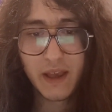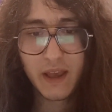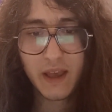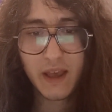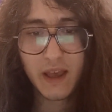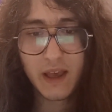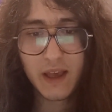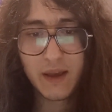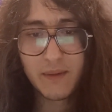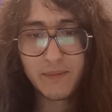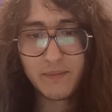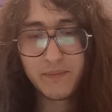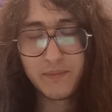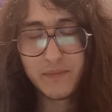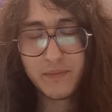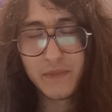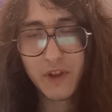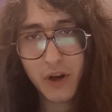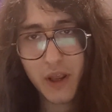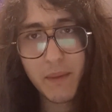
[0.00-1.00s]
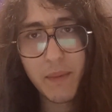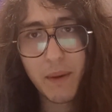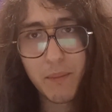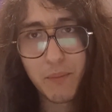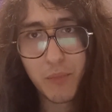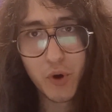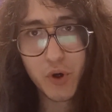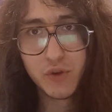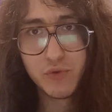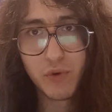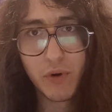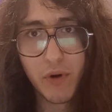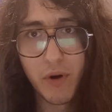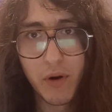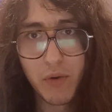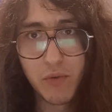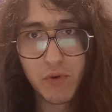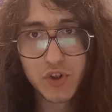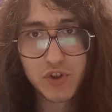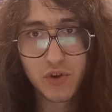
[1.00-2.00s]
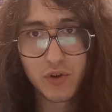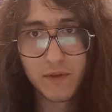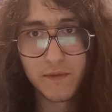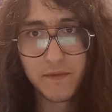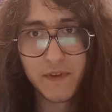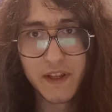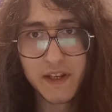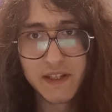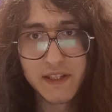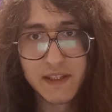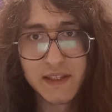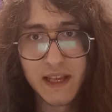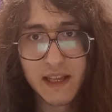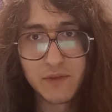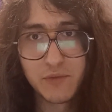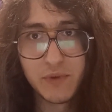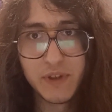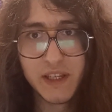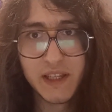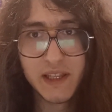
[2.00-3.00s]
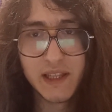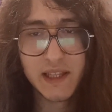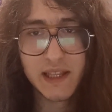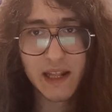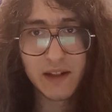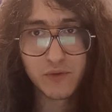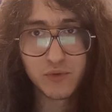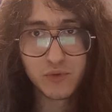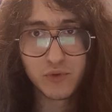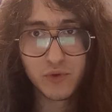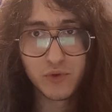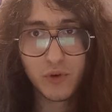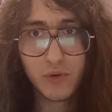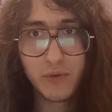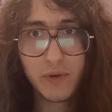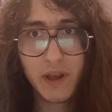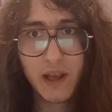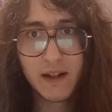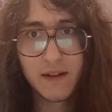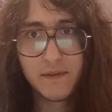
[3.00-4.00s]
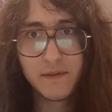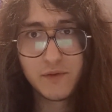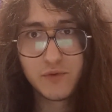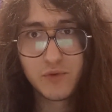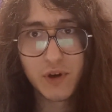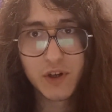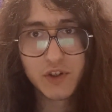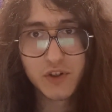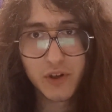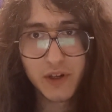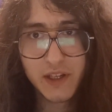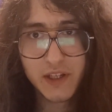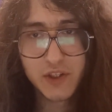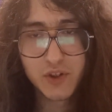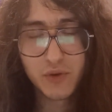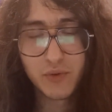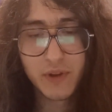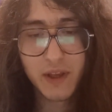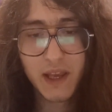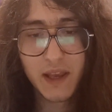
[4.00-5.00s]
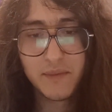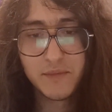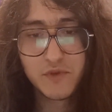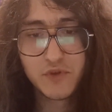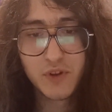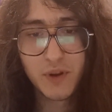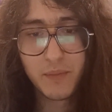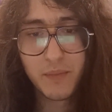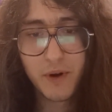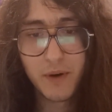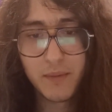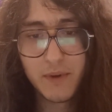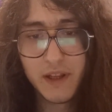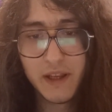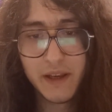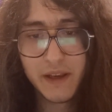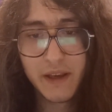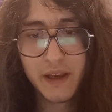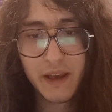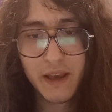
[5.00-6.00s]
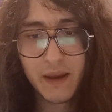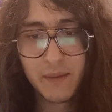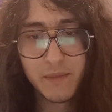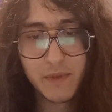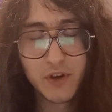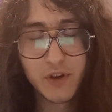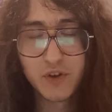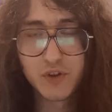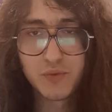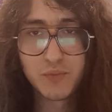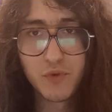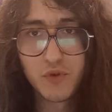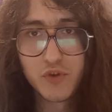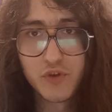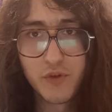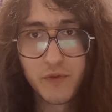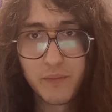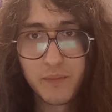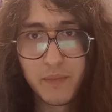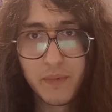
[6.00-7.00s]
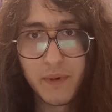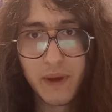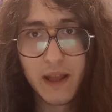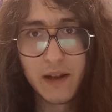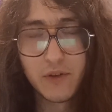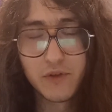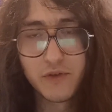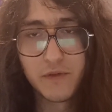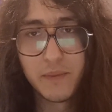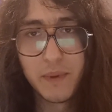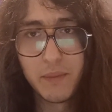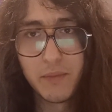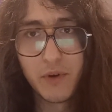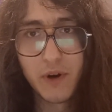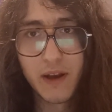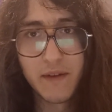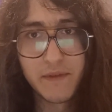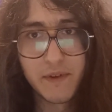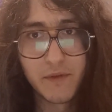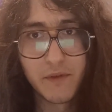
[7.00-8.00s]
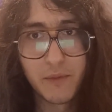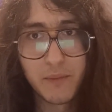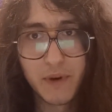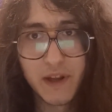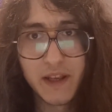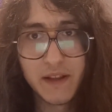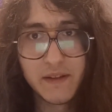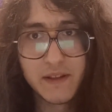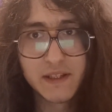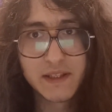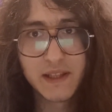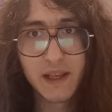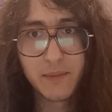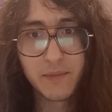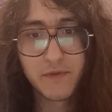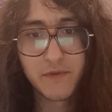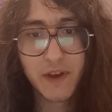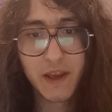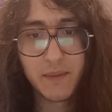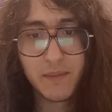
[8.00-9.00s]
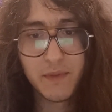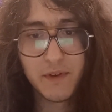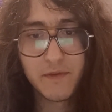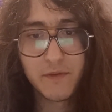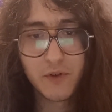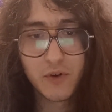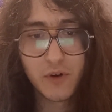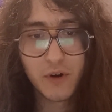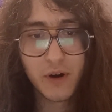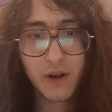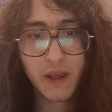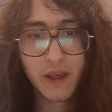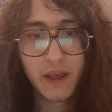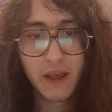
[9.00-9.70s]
There came a point where I was convinced that we needed a tutorial to actually show the game to the public, because a lot of people have never played this type of game before.